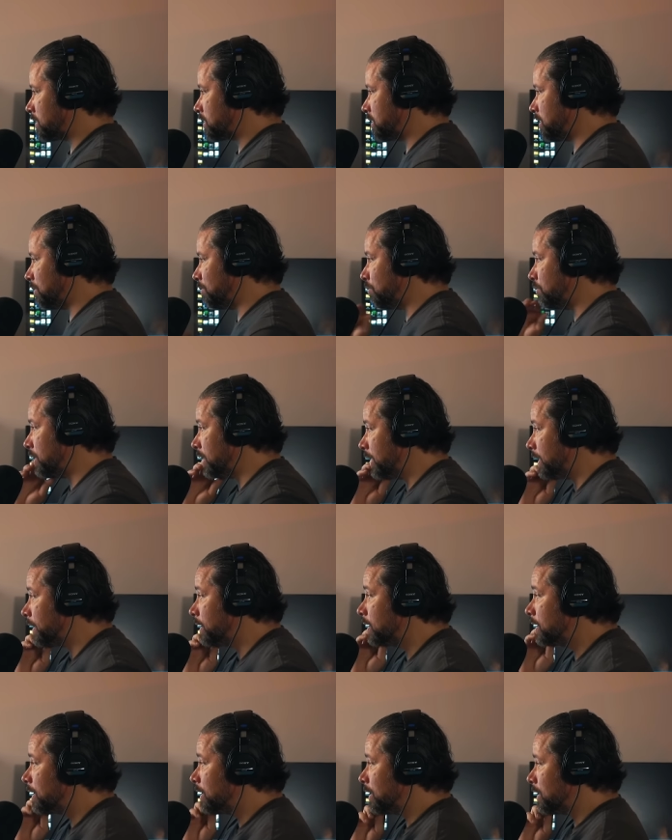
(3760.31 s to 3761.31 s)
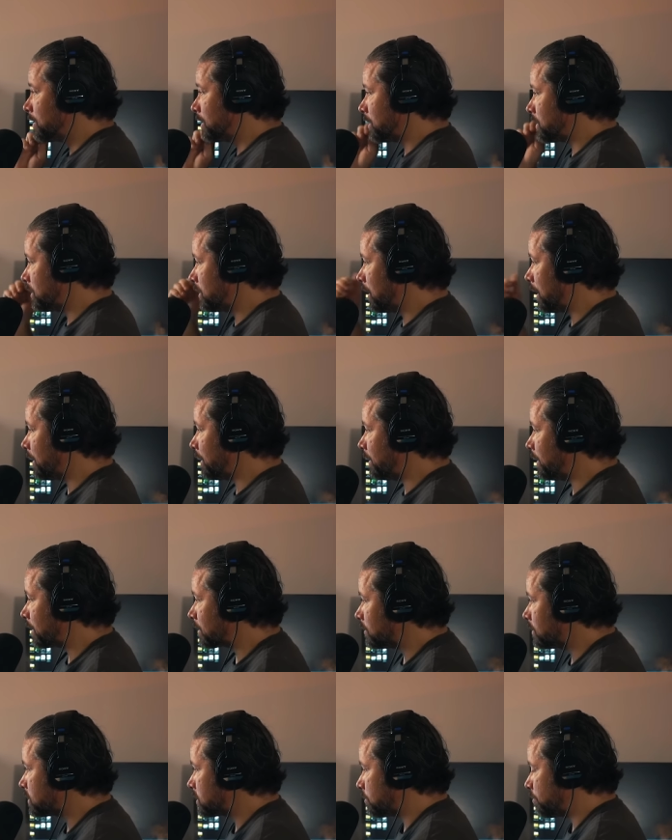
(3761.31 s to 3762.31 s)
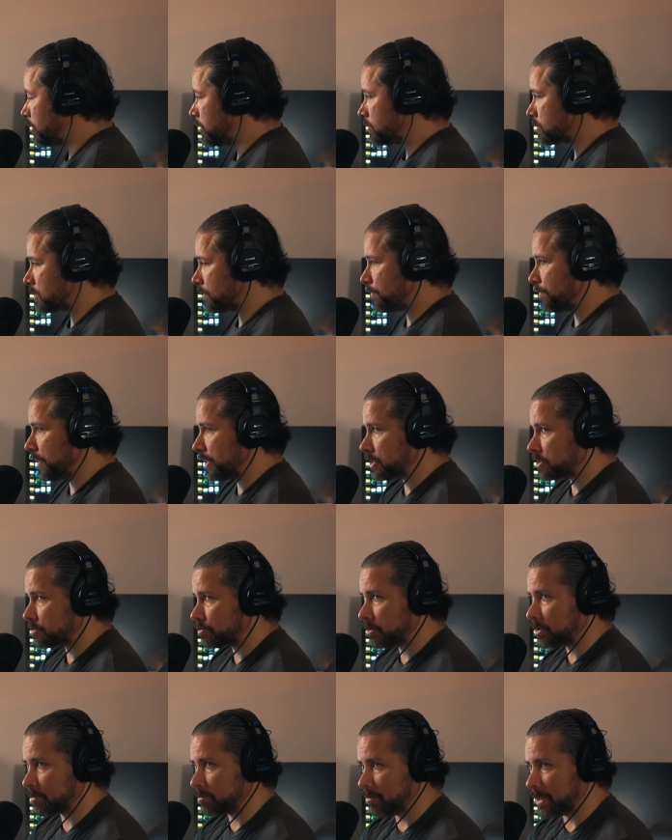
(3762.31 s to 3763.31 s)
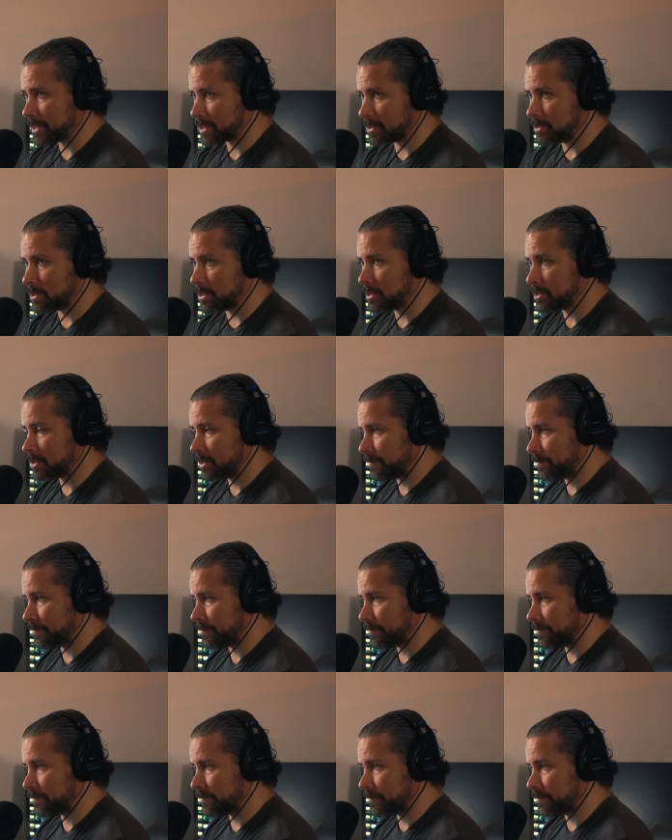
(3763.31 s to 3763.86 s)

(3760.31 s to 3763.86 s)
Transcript: She admitted that she got Nicholas to post the Facebook messages.